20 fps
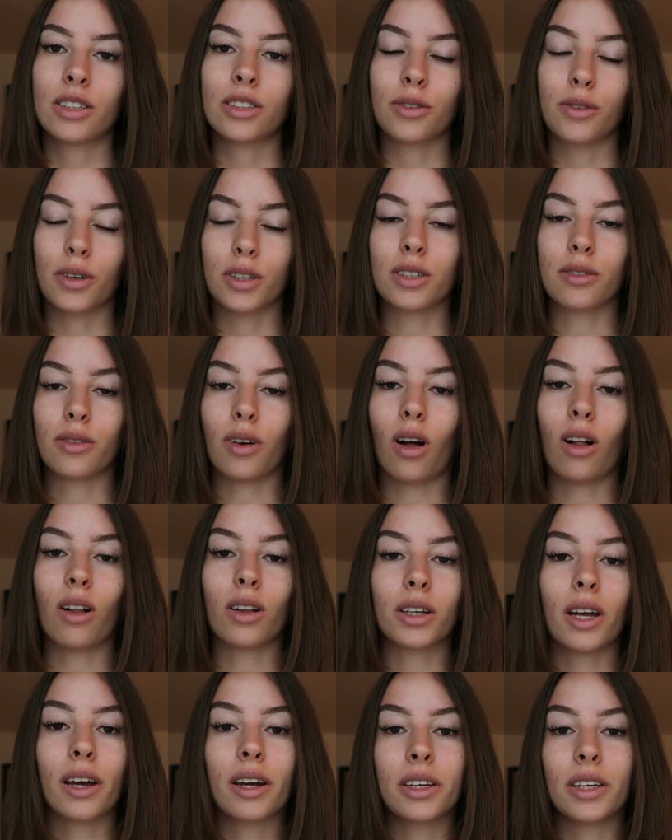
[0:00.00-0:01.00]
So first of
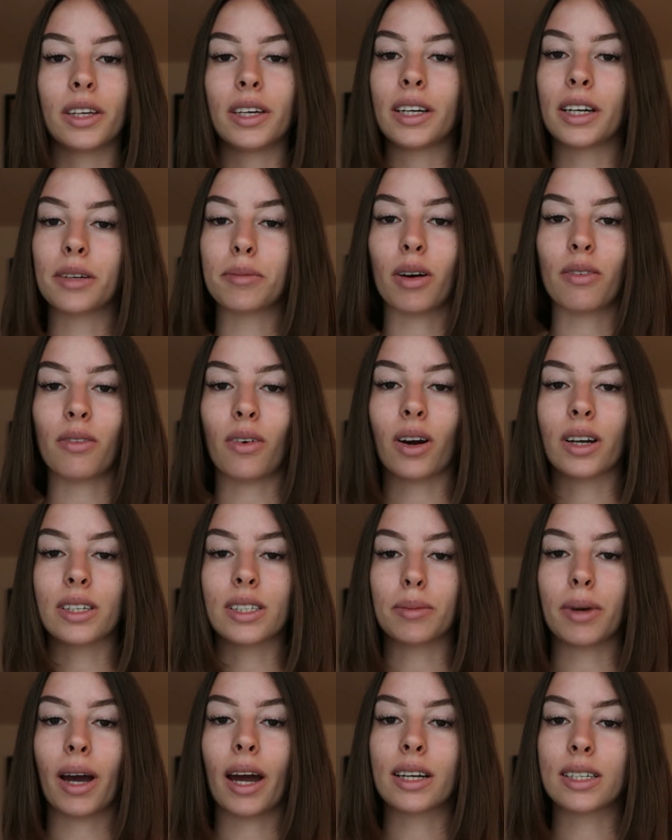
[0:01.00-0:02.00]
all, you hear my voice,
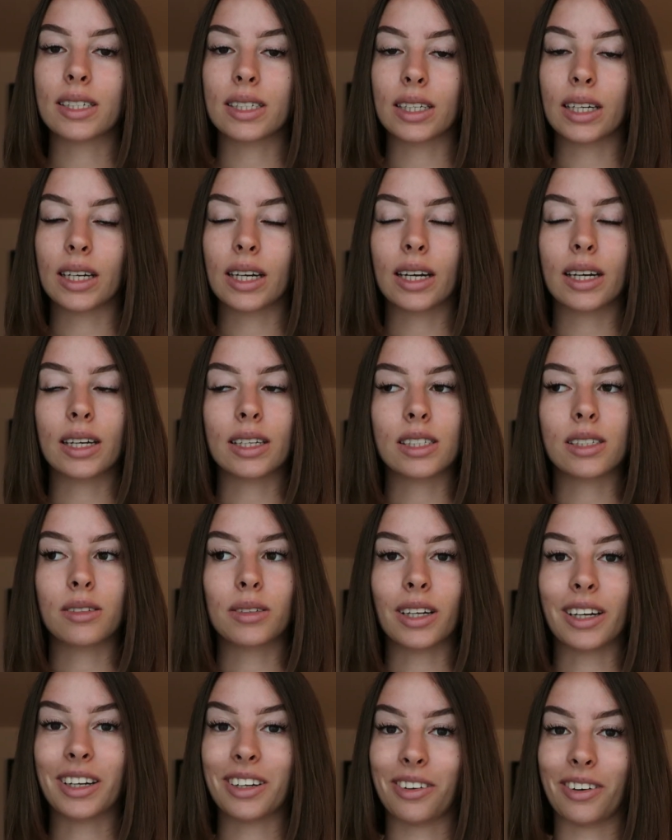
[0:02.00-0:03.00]
I'm kind of sick, it's
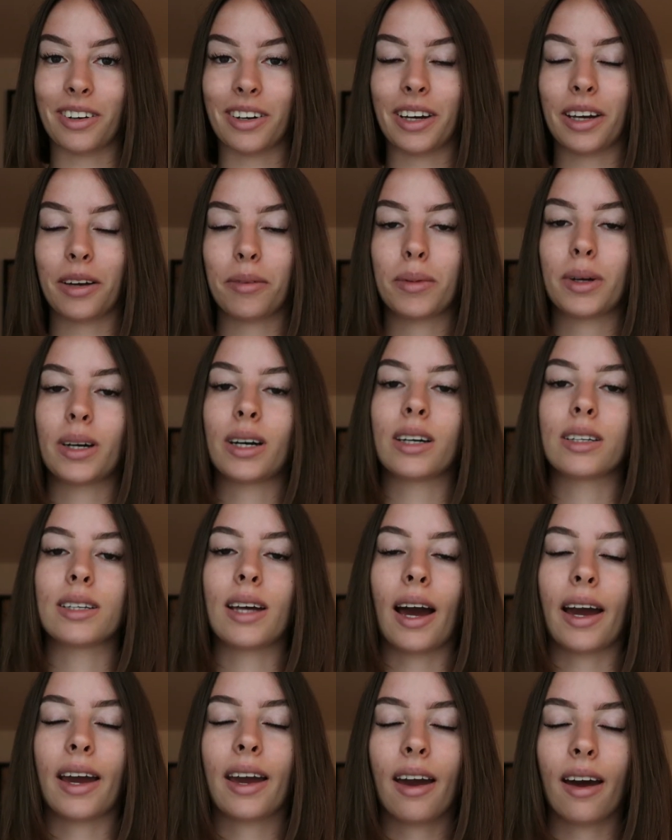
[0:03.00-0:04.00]
really annoying,
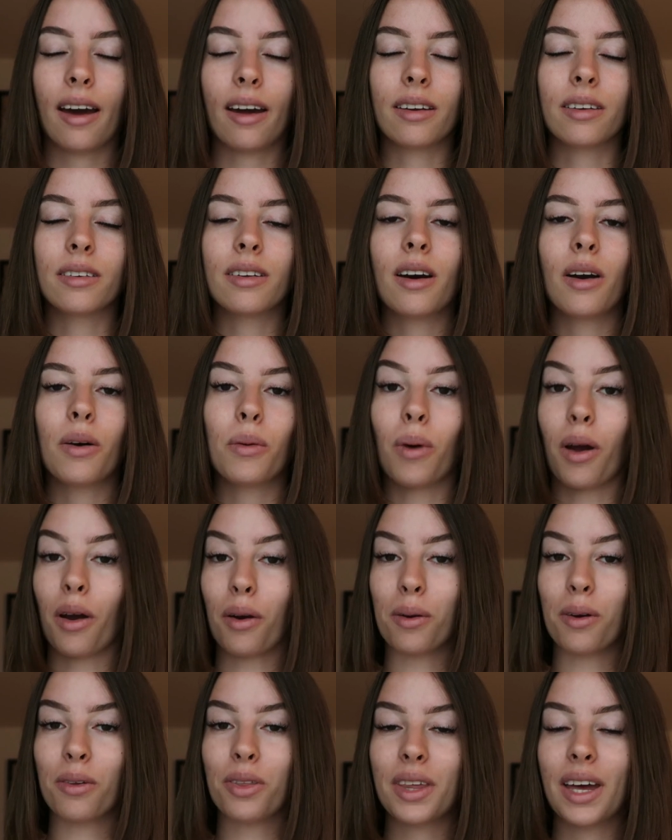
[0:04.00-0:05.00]
but I can
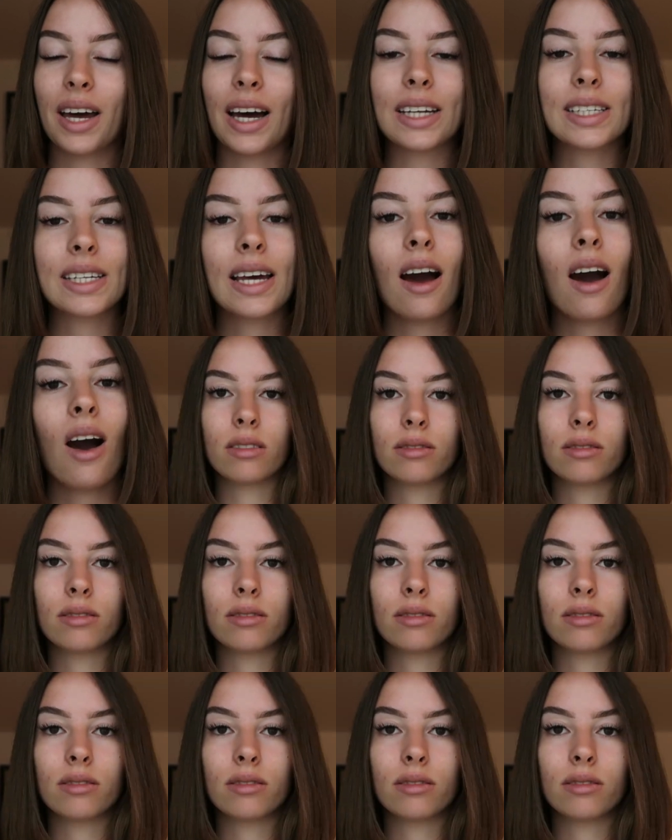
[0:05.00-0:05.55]
work with that.